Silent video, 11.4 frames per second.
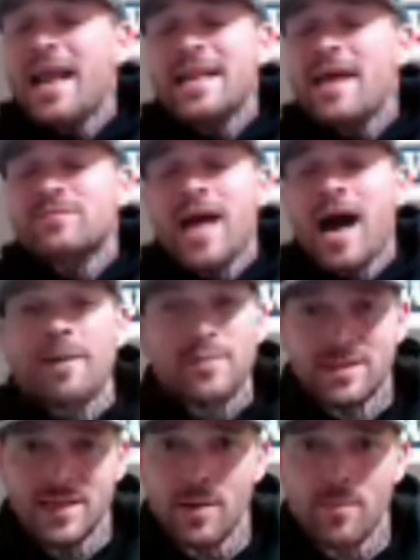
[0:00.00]
time
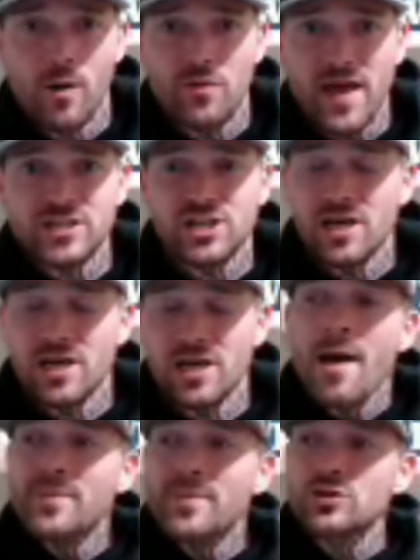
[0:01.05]
to think about that shit,
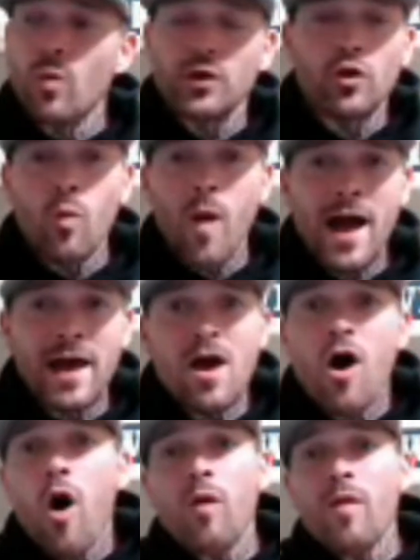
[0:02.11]
because you want to know why?
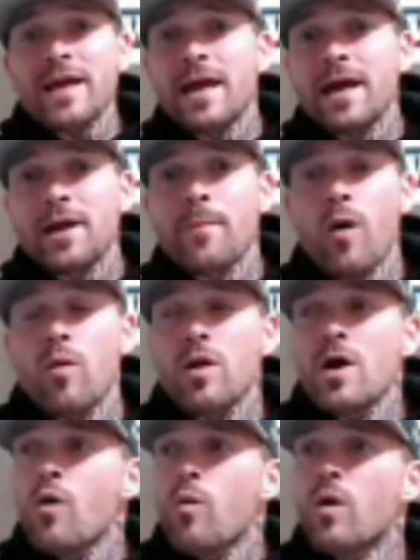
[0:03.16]
All I cared about
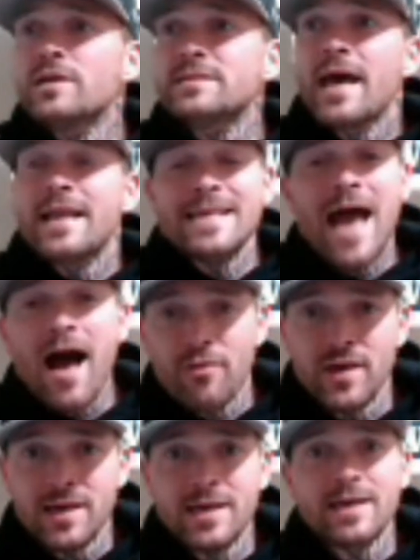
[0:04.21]
was not
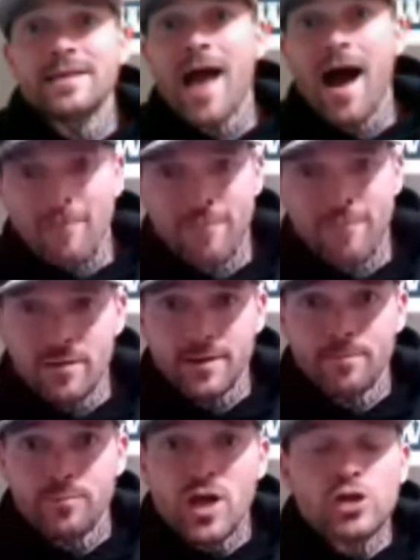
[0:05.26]
thinking and not feeling.
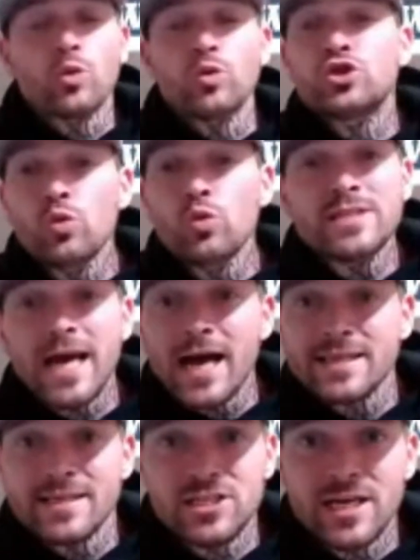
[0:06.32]
So as soon as I
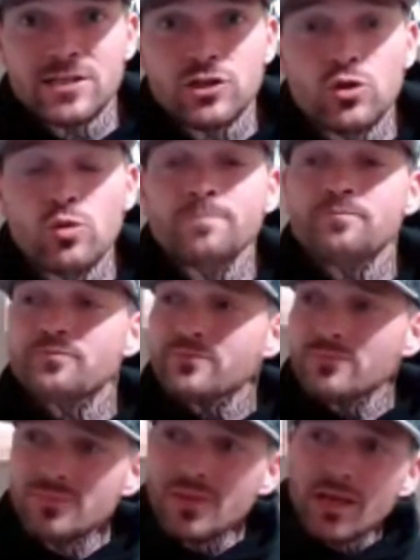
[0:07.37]
got the chance to,
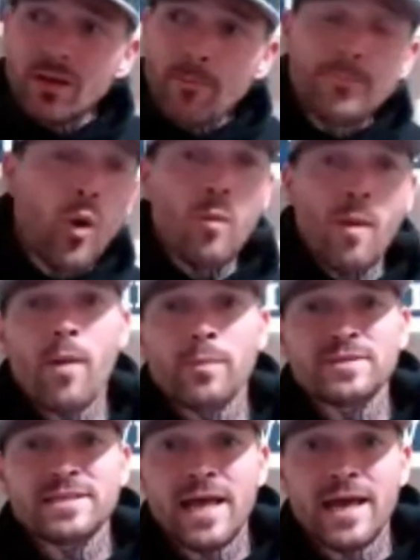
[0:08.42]
boom, I'm
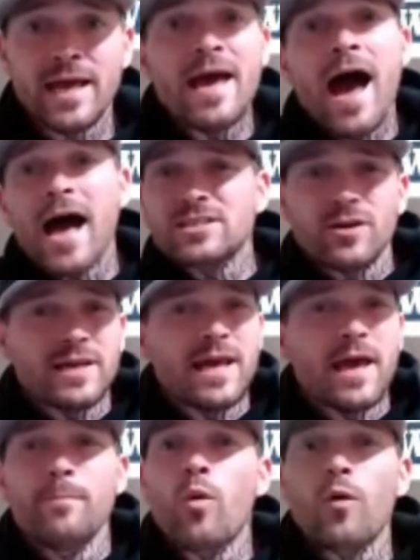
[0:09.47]
upstate. I started
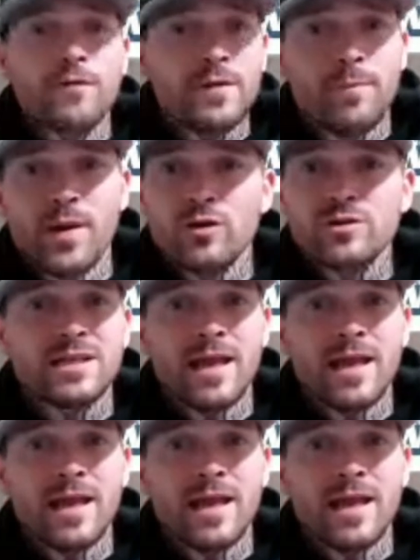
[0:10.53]
getting morphine pills and